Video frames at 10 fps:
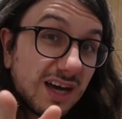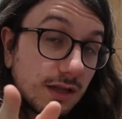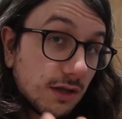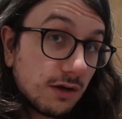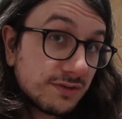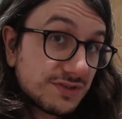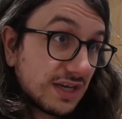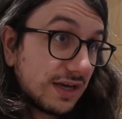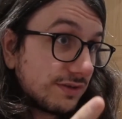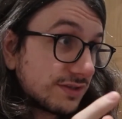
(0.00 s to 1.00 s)
a lot on
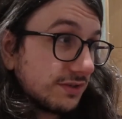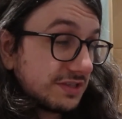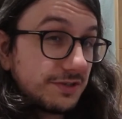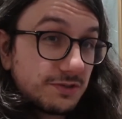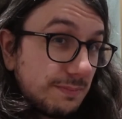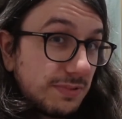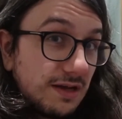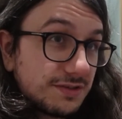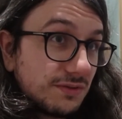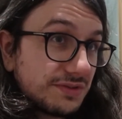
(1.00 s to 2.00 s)
servers, not so much my
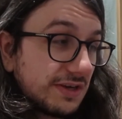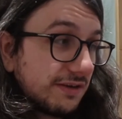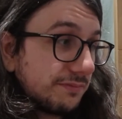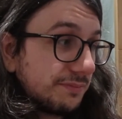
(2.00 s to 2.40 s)
personal stuff,